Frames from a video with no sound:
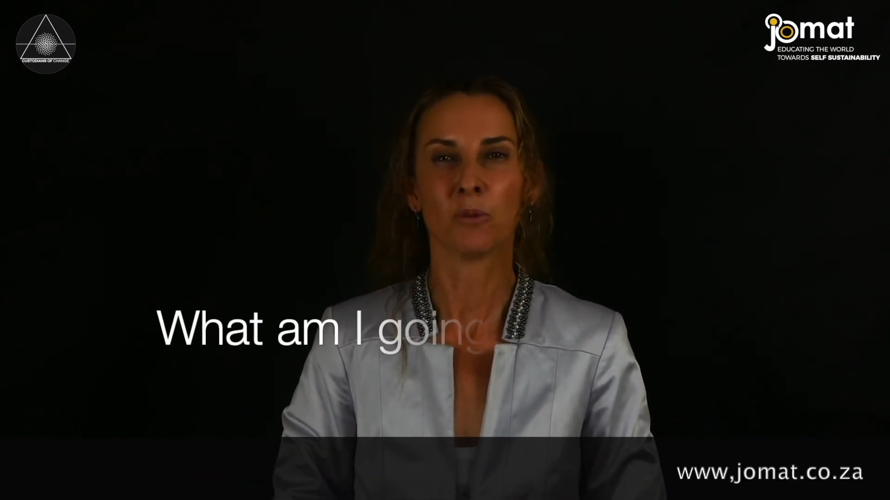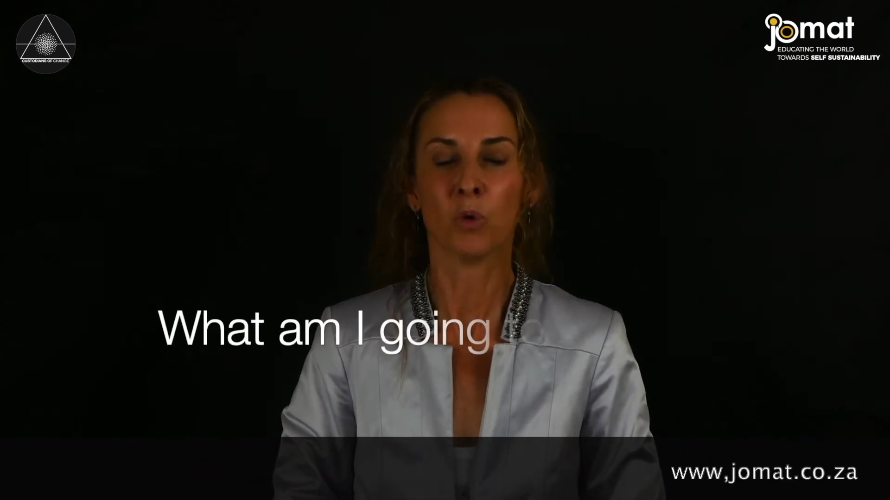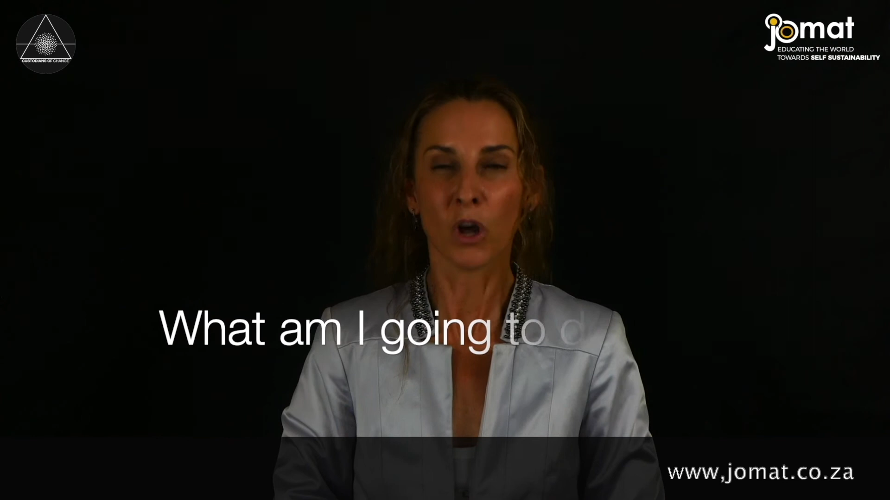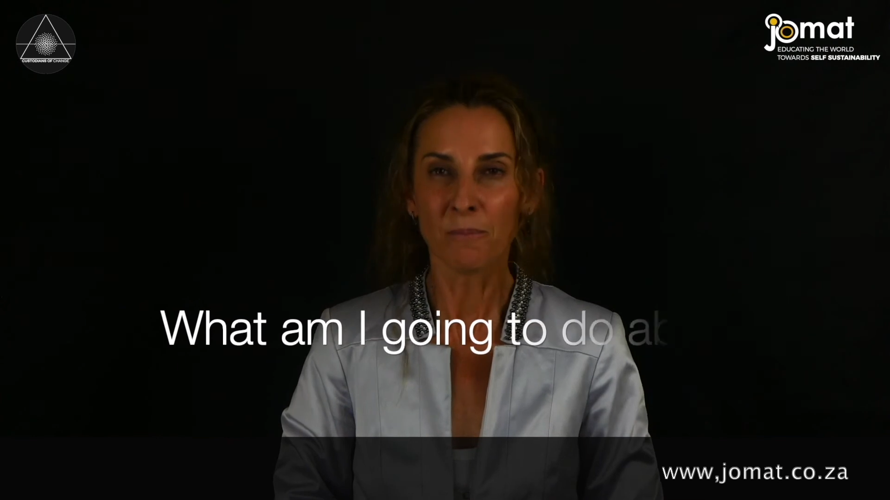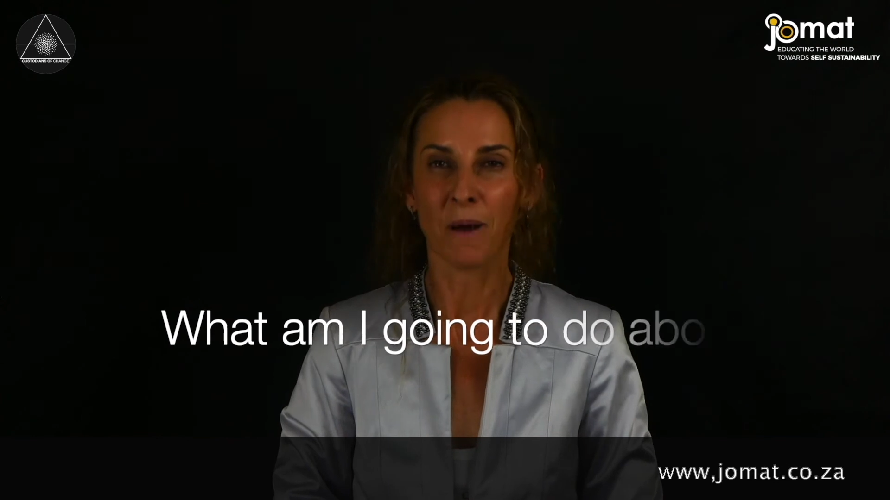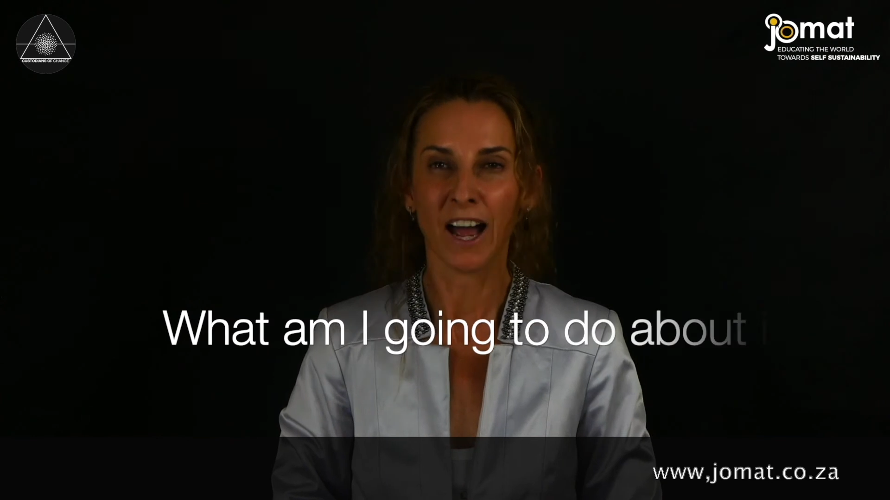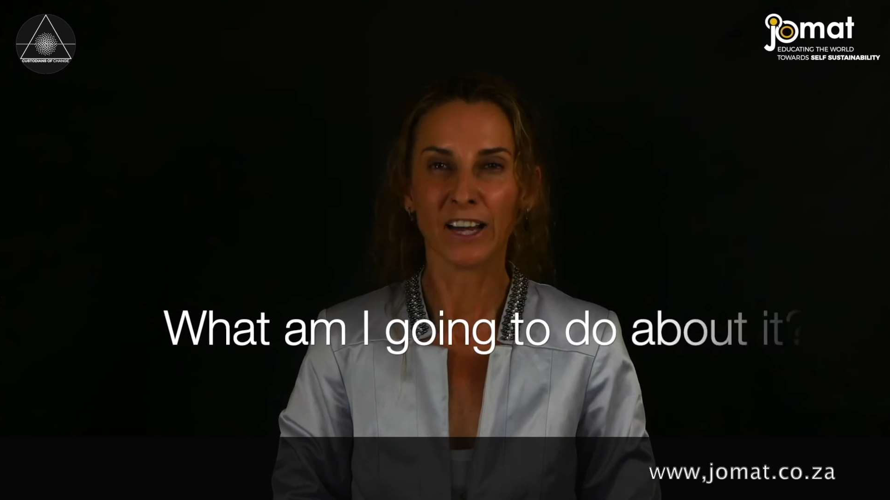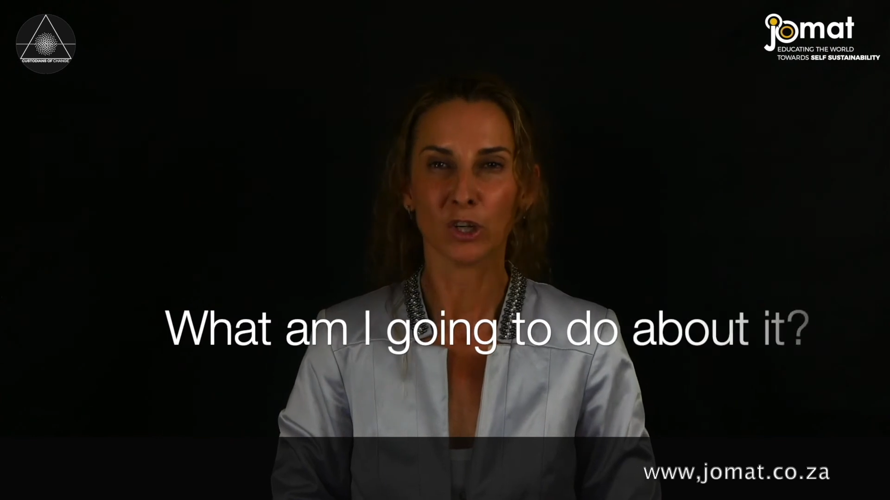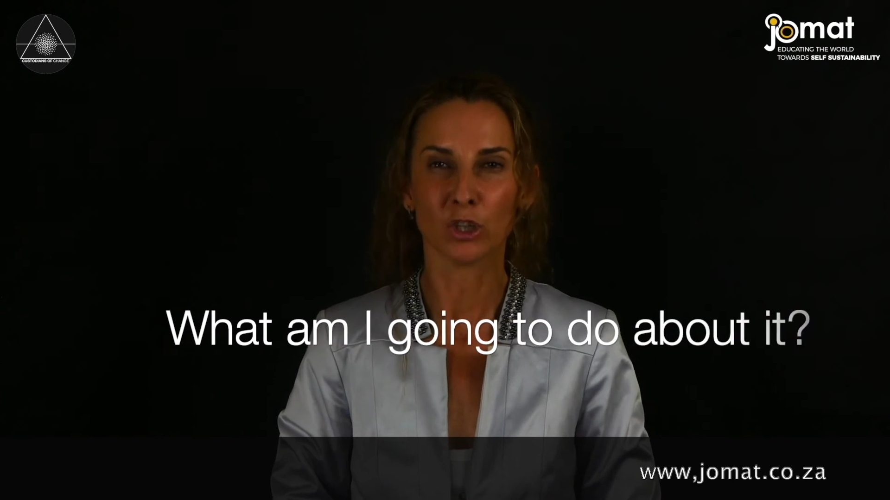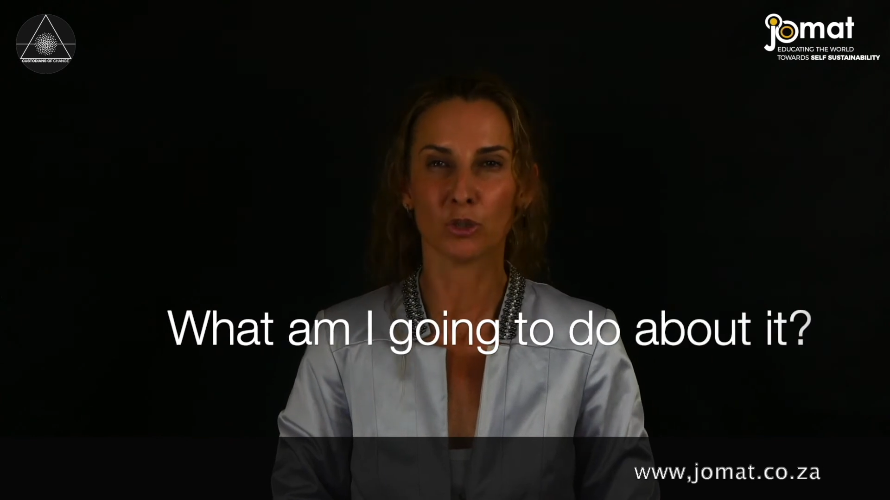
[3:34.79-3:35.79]
what am I
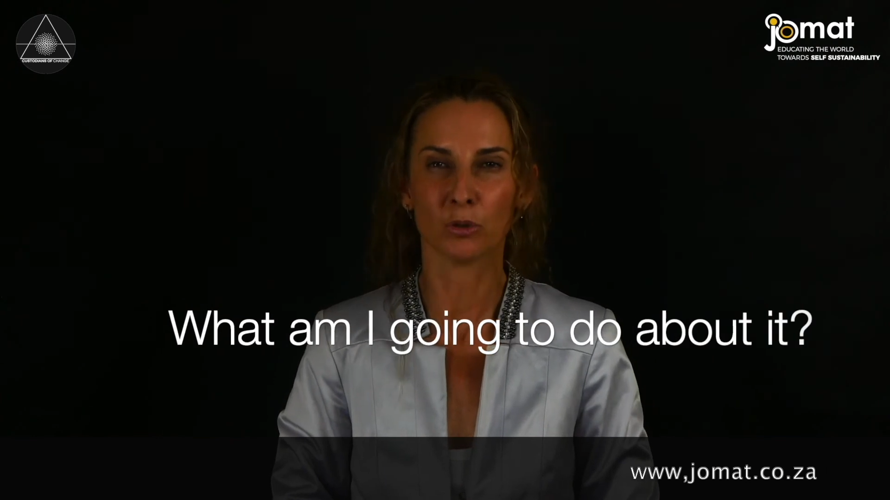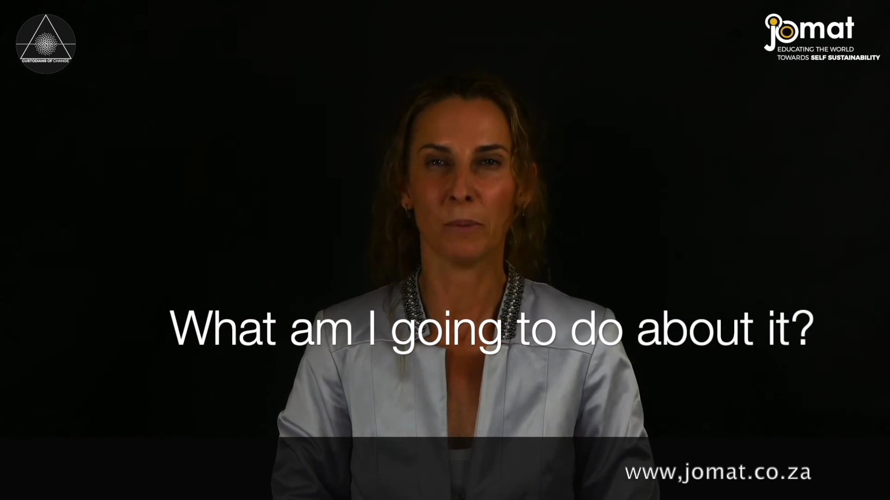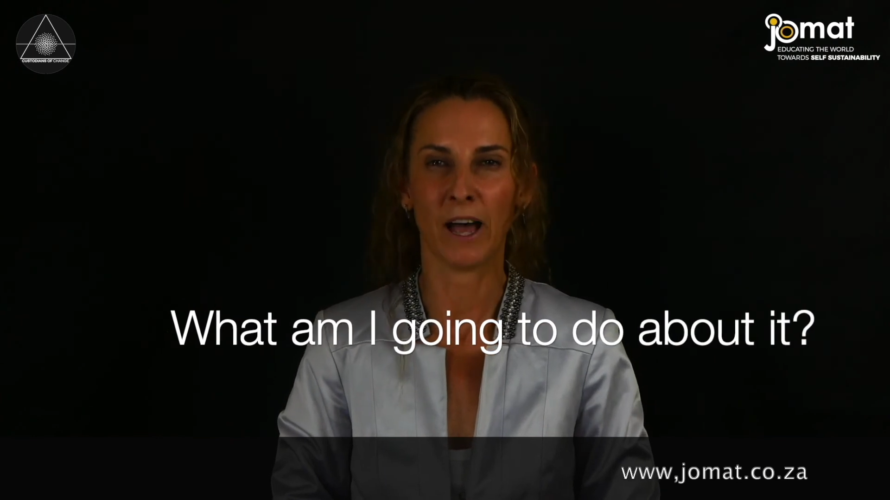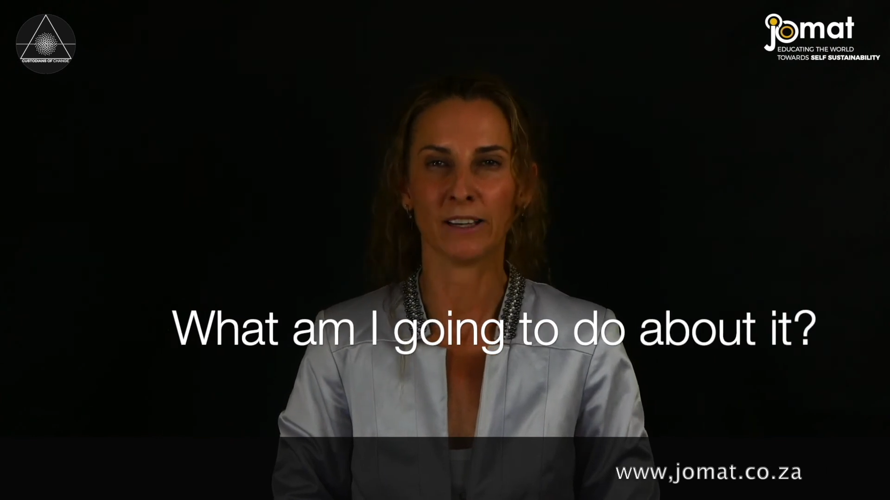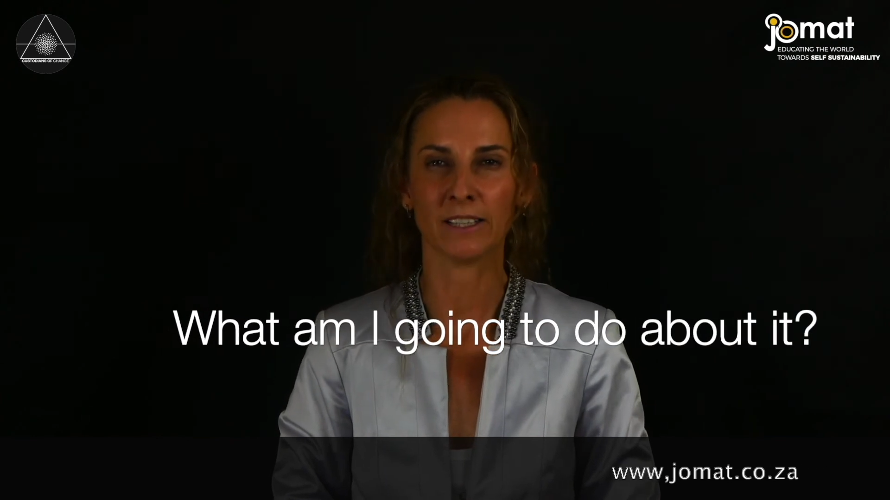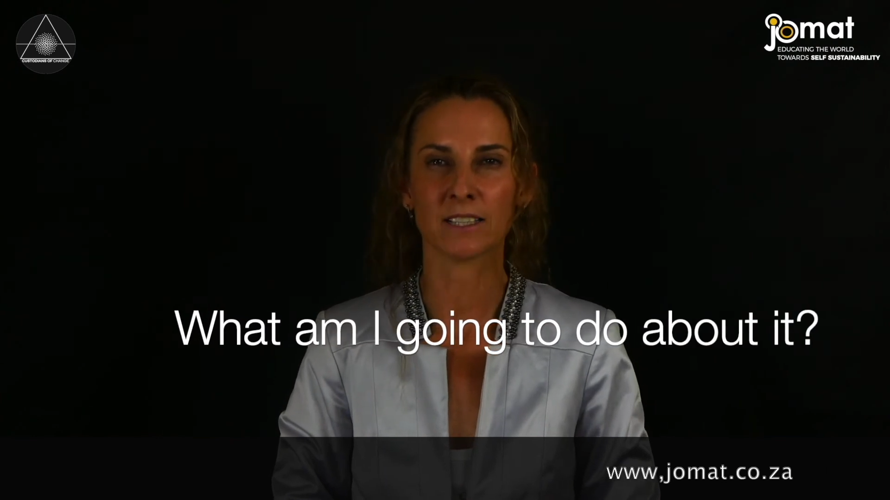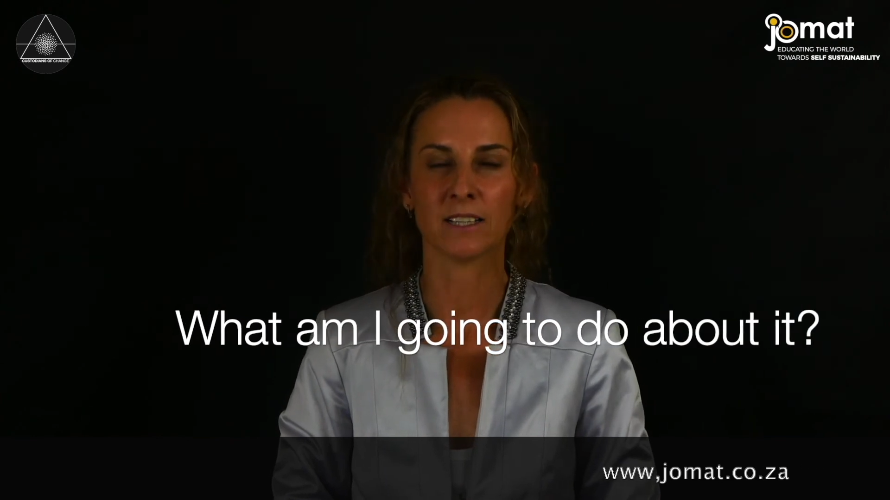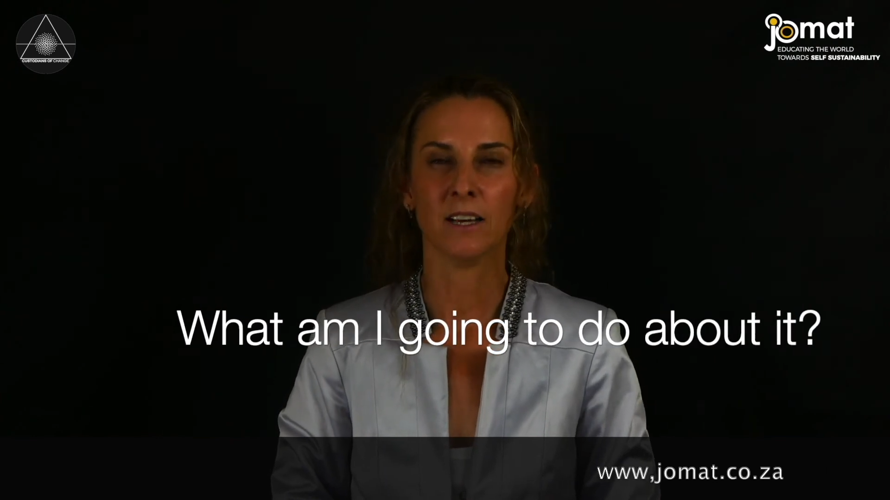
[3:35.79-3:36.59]
going to do about it?